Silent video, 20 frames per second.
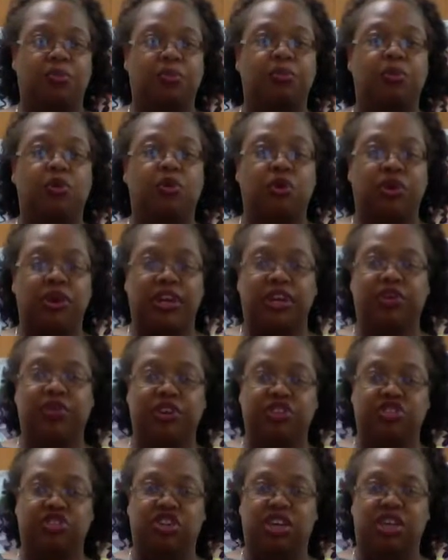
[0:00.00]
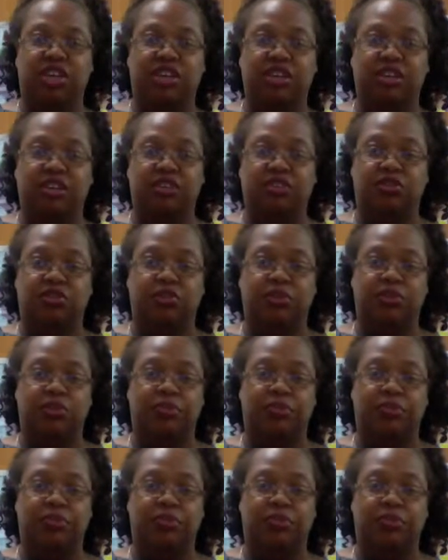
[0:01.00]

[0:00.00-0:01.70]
more ingratiated into